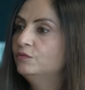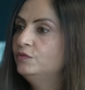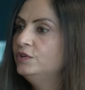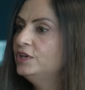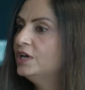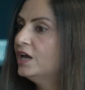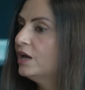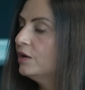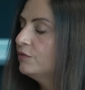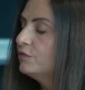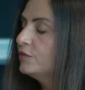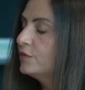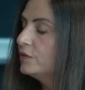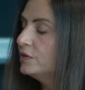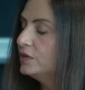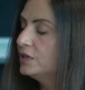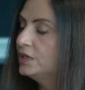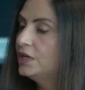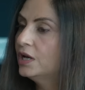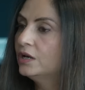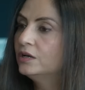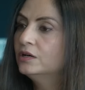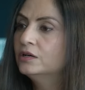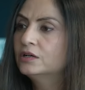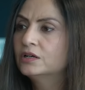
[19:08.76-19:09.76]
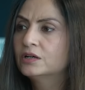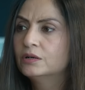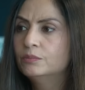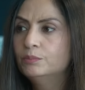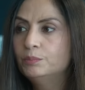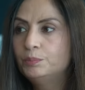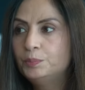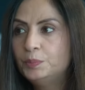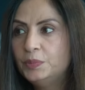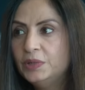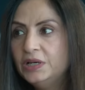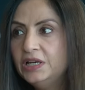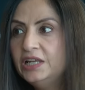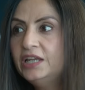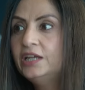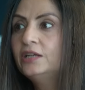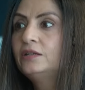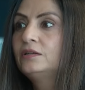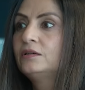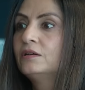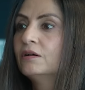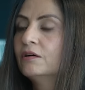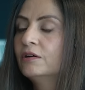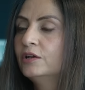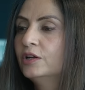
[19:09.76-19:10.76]
we have done a
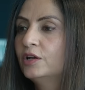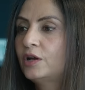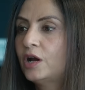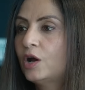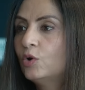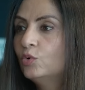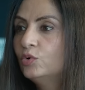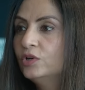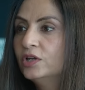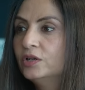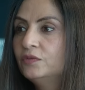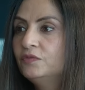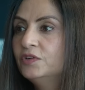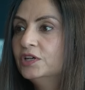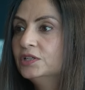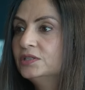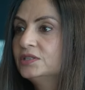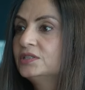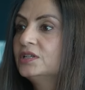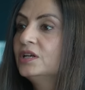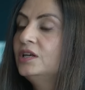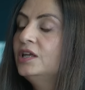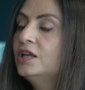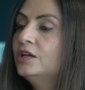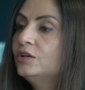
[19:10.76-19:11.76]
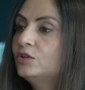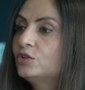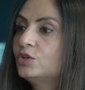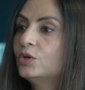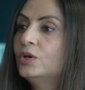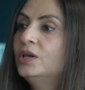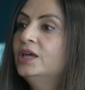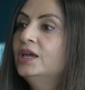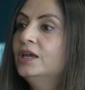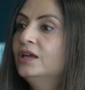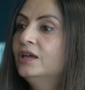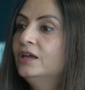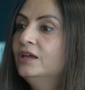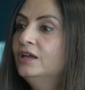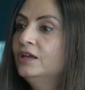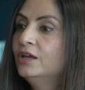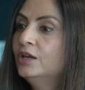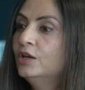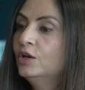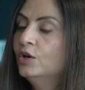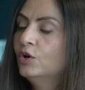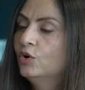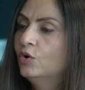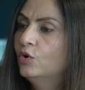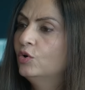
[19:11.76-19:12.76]
complete turnaround and we are sitting today
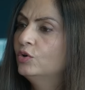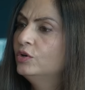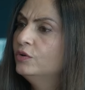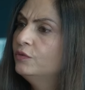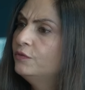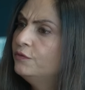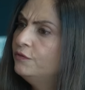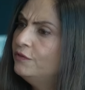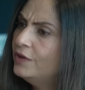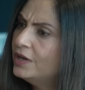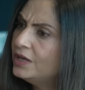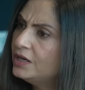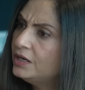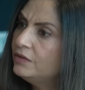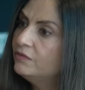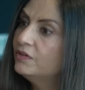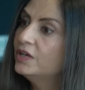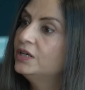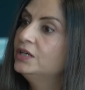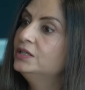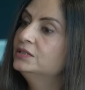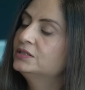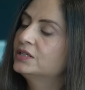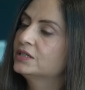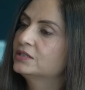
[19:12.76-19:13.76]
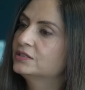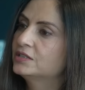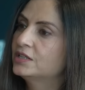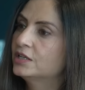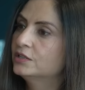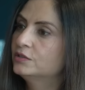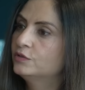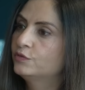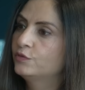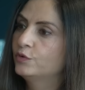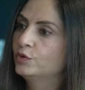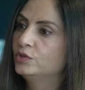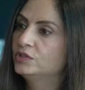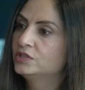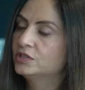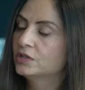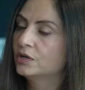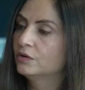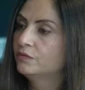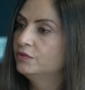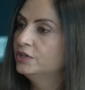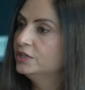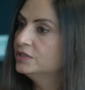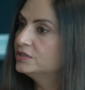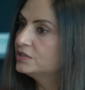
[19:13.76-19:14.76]
on a very, very successful
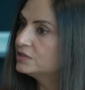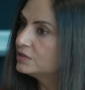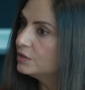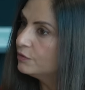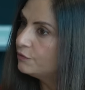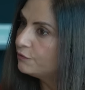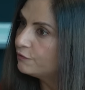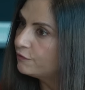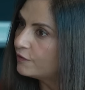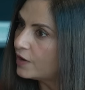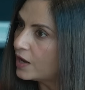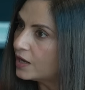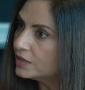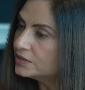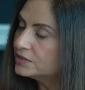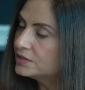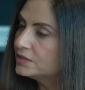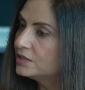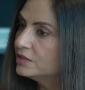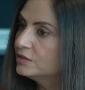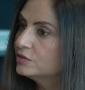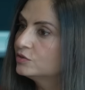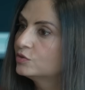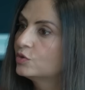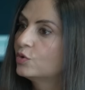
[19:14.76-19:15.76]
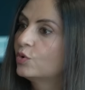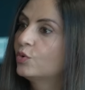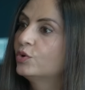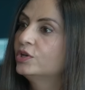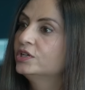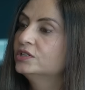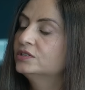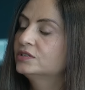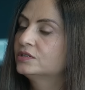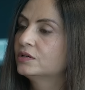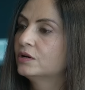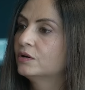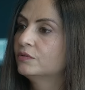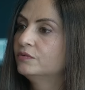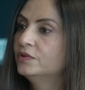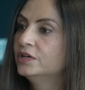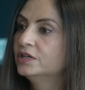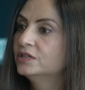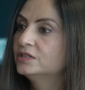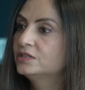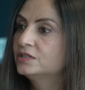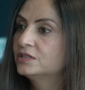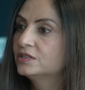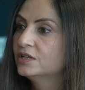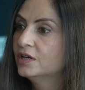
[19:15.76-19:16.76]
service, the fastest growing
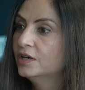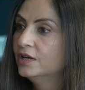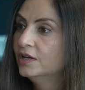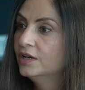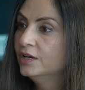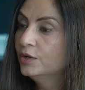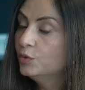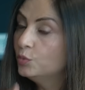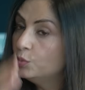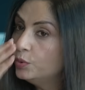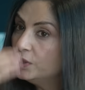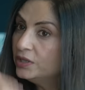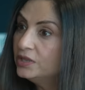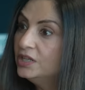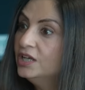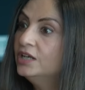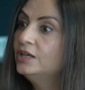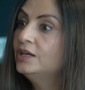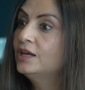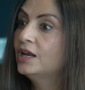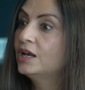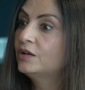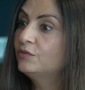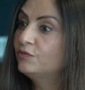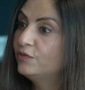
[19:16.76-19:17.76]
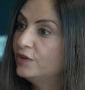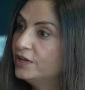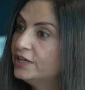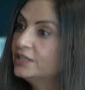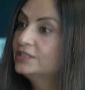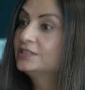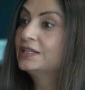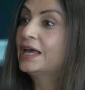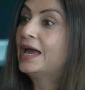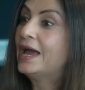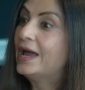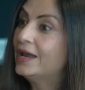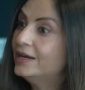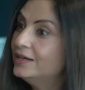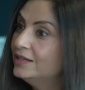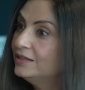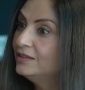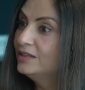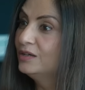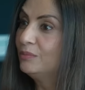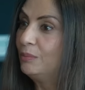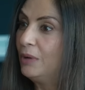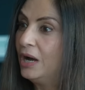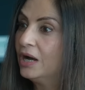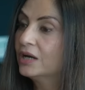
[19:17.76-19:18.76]
service within Netflix and
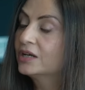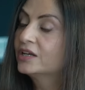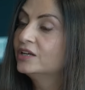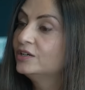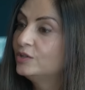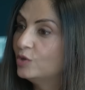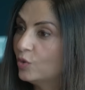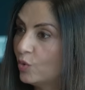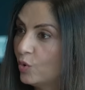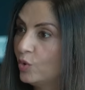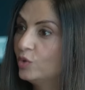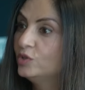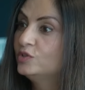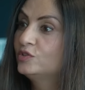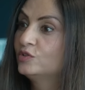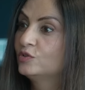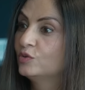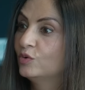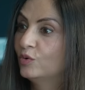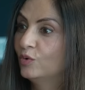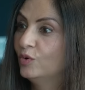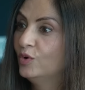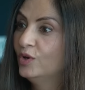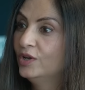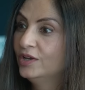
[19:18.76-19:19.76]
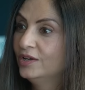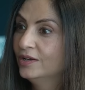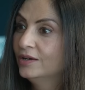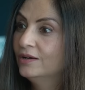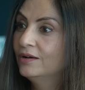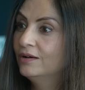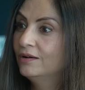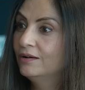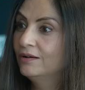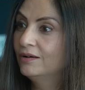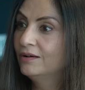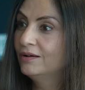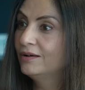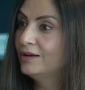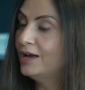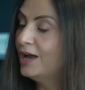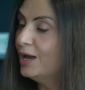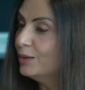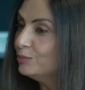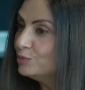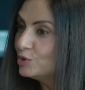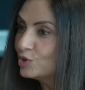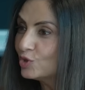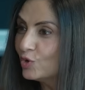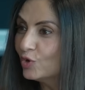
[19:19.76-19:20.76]
in the market also. Uh,
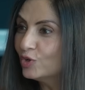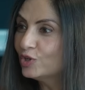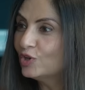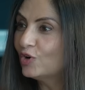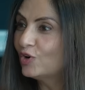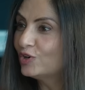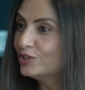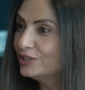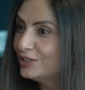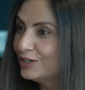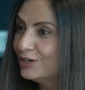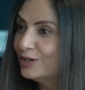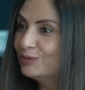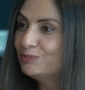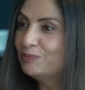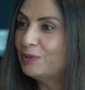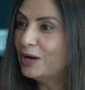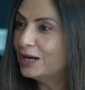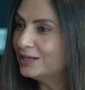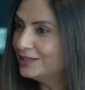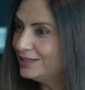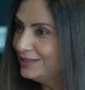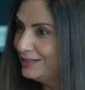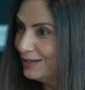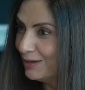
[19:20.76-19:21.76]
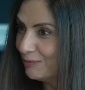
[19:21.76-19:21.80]
I'm sure your third party